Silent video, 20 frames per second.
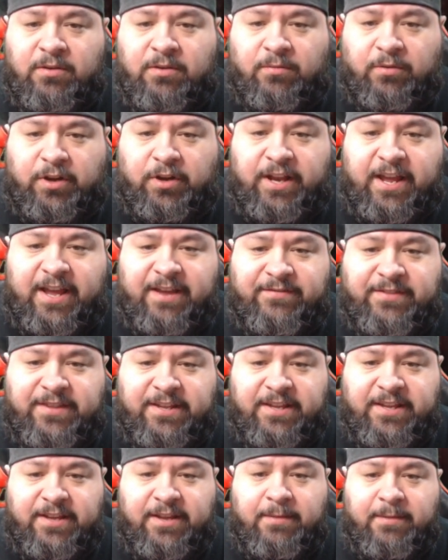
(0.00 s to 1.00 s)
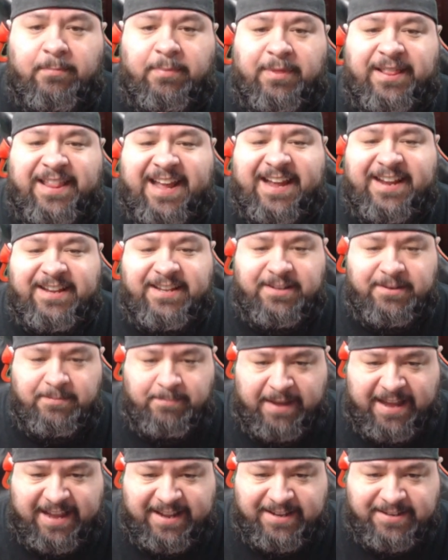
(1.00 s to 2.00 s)
We're going to have the Blackened
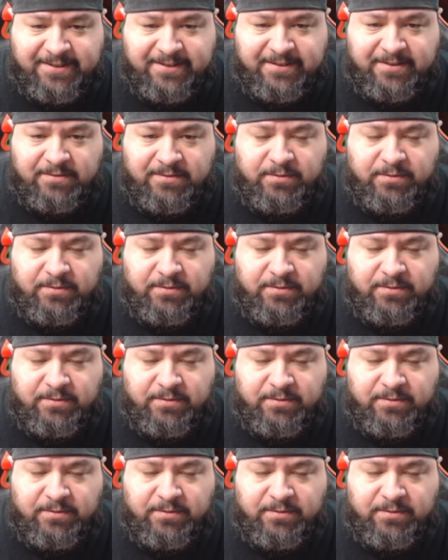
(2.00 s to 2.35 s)
Mass,